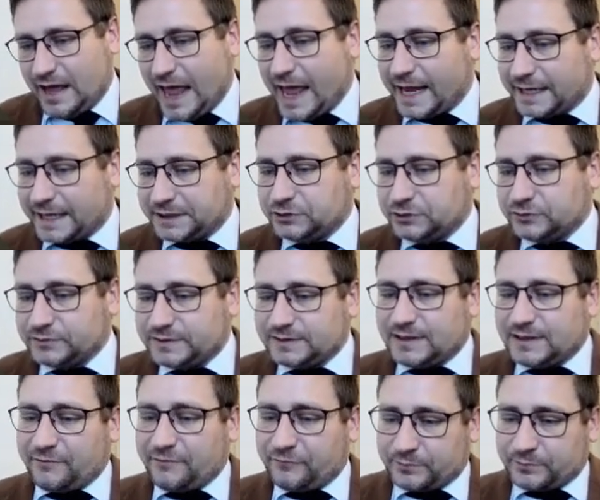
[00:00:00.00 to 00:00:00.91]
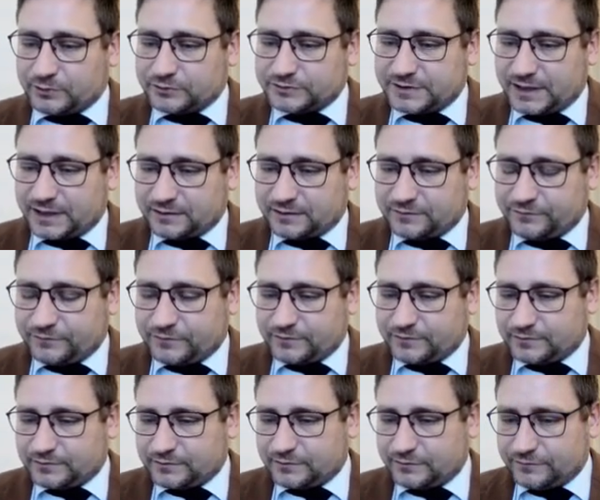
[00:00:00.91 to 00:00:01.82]
a good enough product
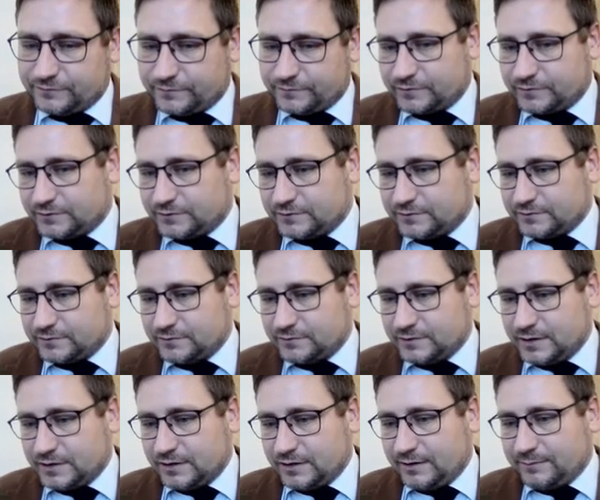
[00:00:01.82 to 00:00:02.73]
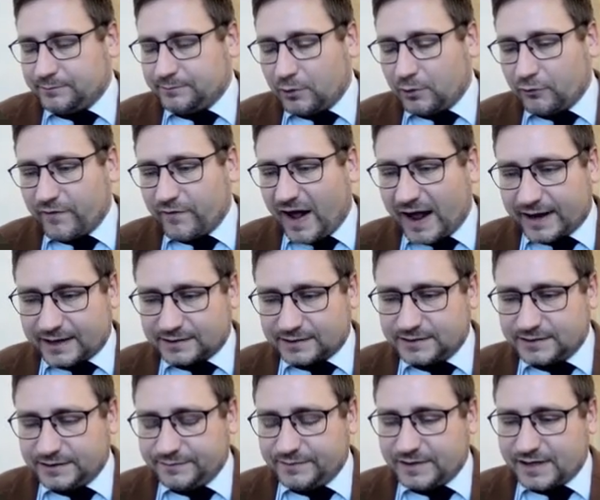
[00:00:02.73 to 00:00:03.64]
for both
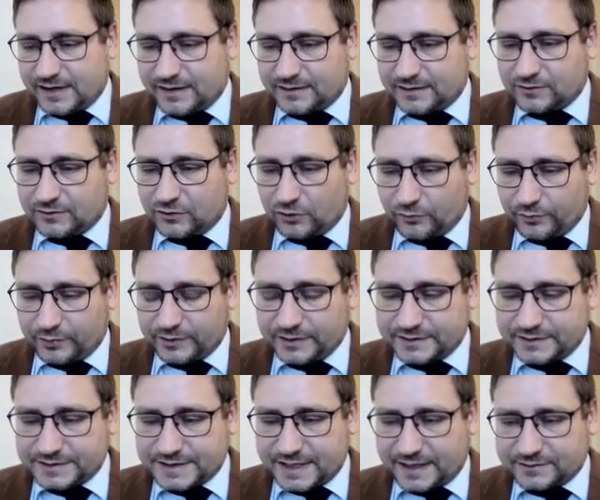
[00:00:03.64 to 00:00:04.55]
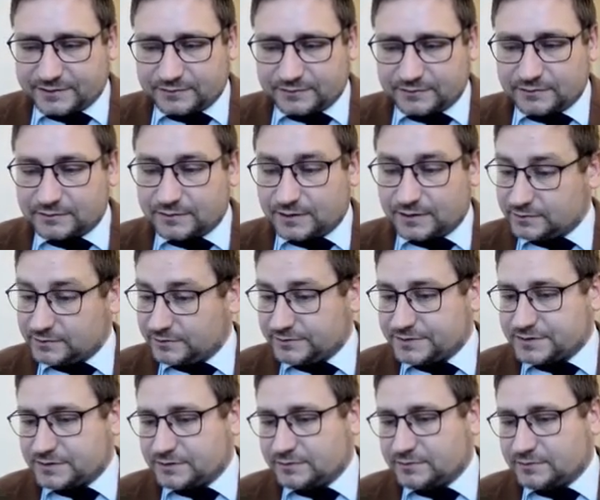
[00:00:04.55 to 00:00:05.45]
academia, corporate sector, and
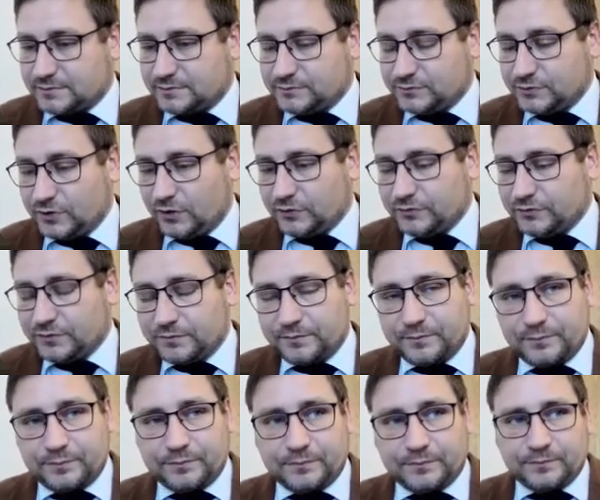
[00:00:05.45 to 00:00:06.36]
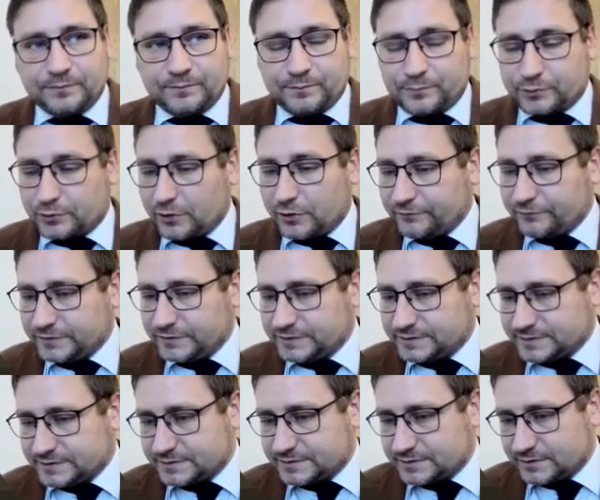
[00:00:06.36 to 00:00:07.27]
also
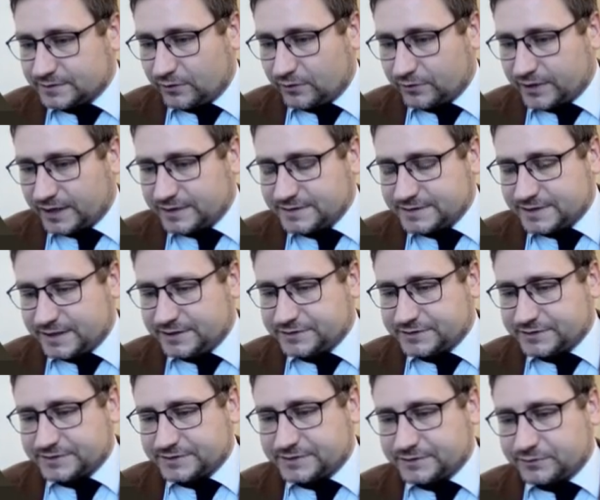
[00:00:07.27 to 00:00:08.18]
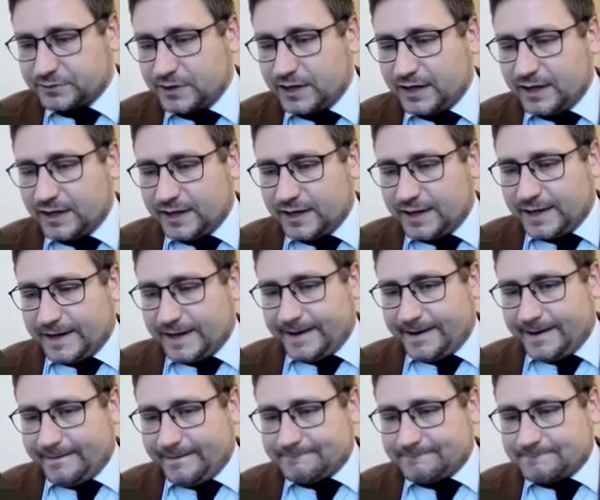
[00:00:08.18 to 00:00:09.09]
non-profit organizations. So
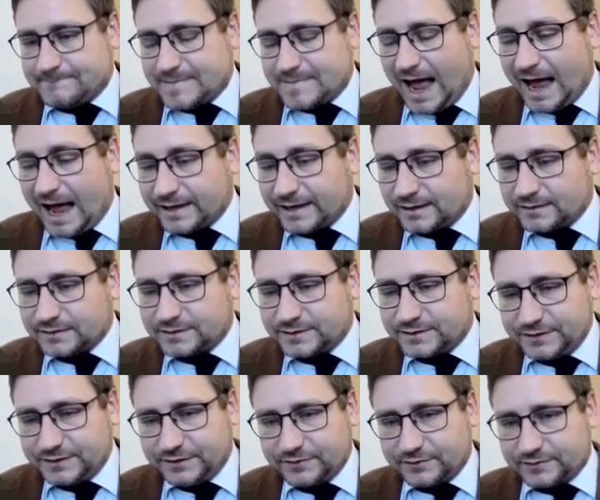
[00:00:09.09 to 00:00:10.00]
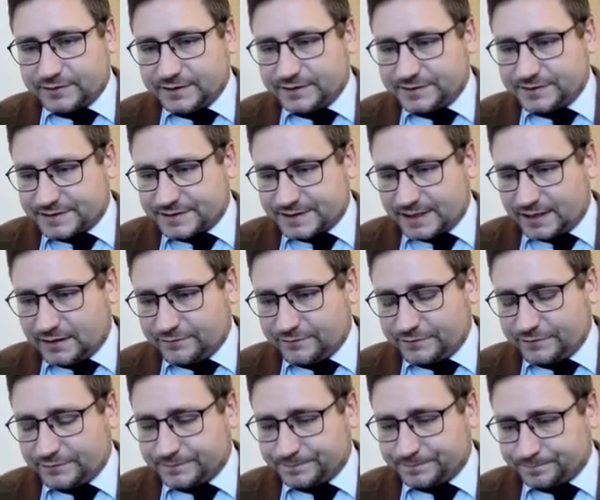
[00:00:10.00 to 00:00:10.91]
IR theory
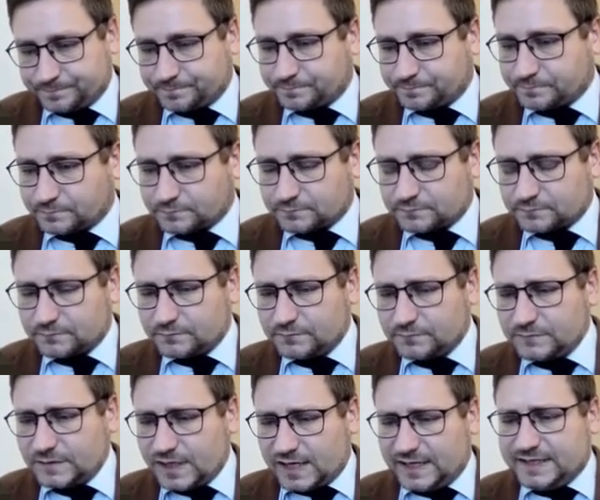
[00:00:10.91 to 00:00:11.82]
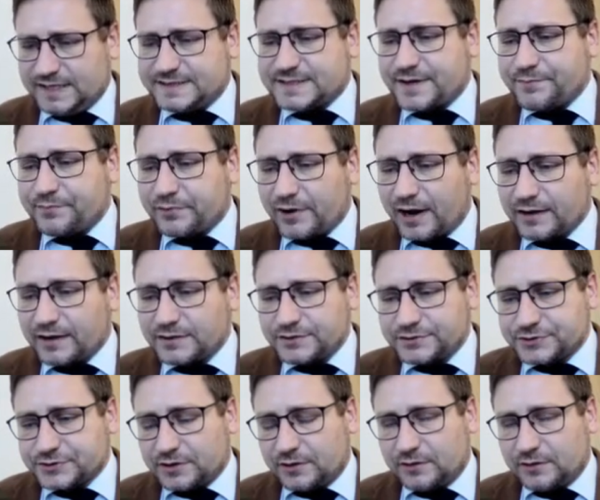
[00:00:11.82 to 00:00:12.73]
itself is a
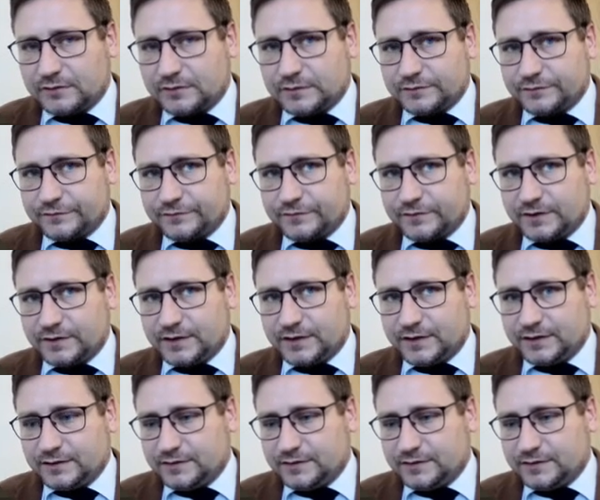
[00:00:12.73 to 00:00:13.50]
branch of